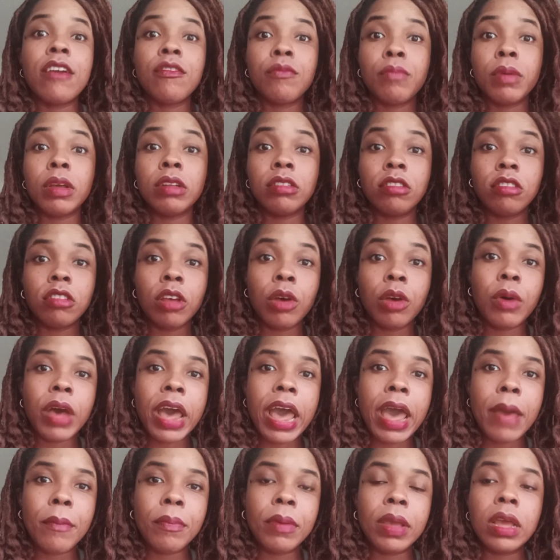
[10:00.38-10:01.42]
been so
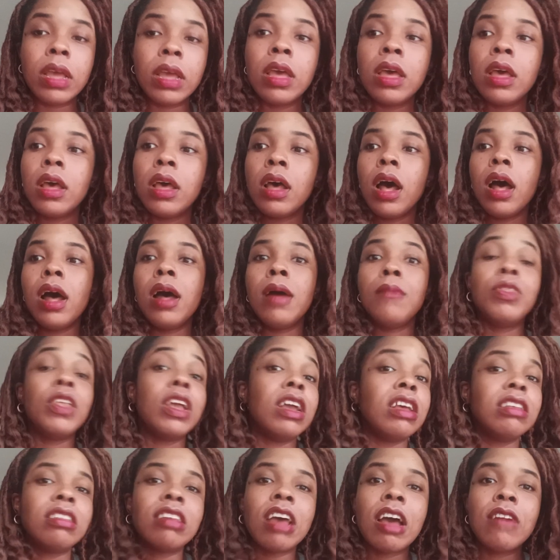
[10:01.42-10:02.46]
happy um,
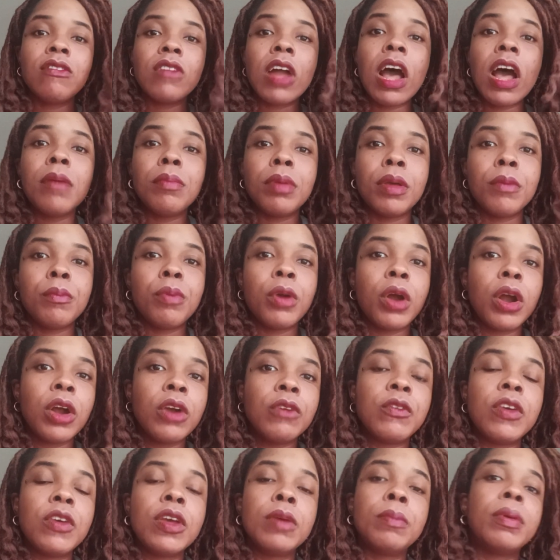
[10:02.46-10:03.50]
things have not been
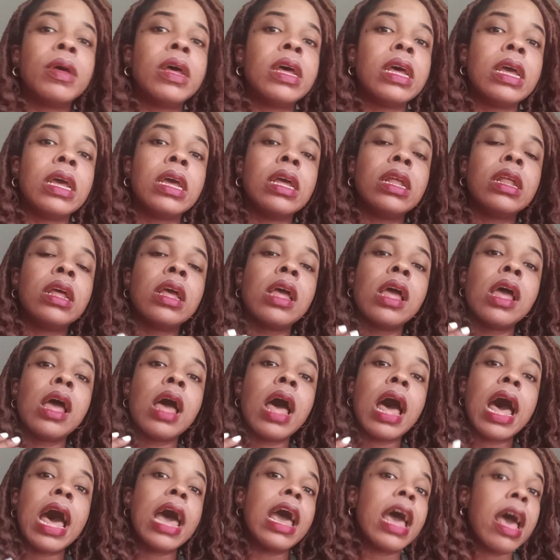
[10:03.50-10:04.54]
perfect but
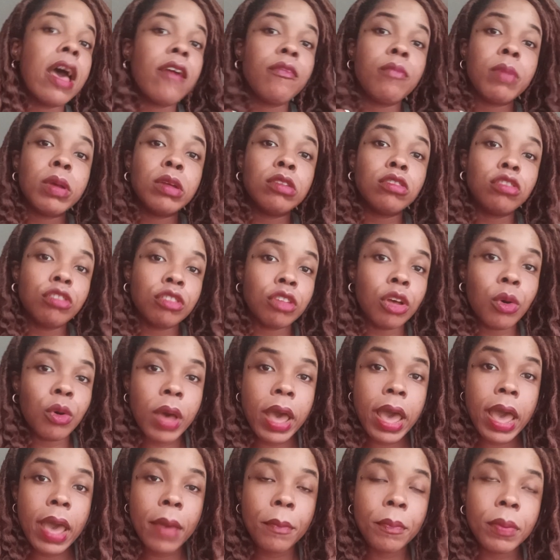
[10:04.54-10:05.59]
I have been so
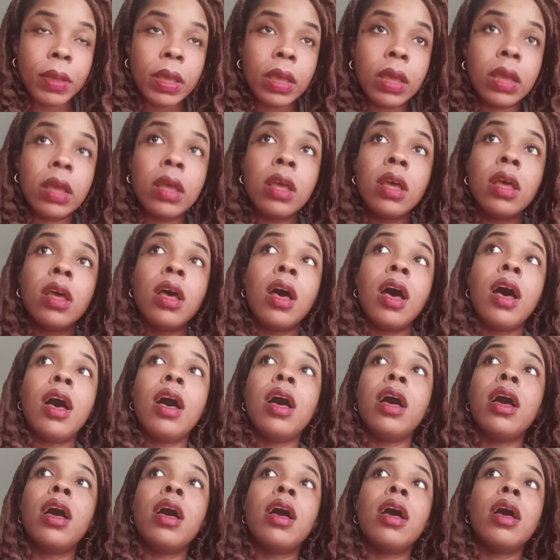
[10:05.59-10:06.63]
happy.
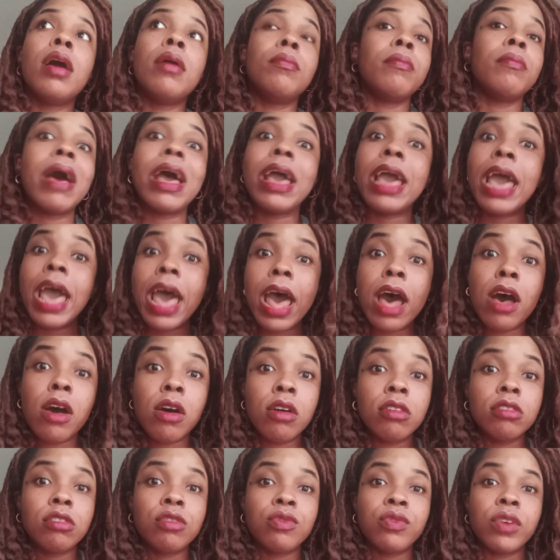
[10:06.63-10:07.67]
Um, my
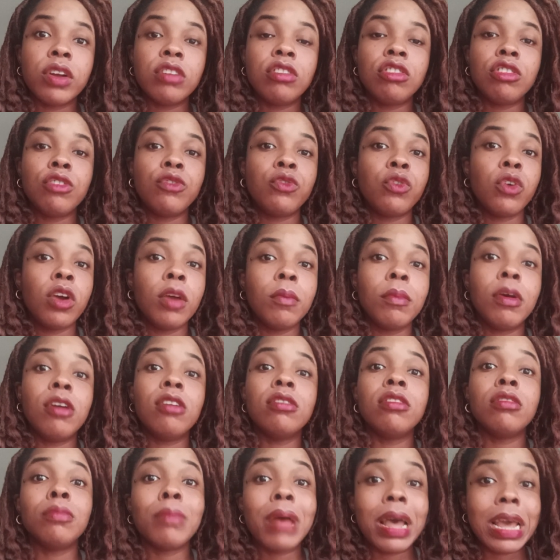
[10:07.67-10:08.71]
house, first and
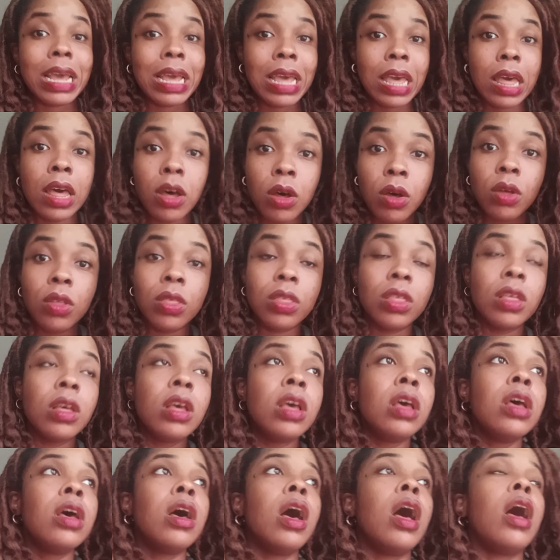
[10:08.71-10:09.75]
foremost, my health.
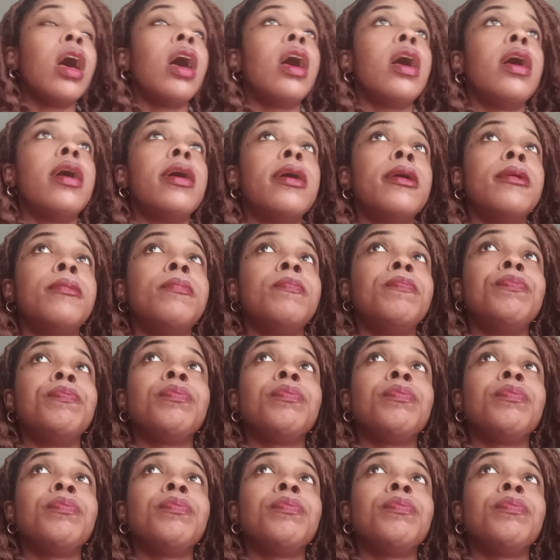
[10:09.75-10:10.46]
Um,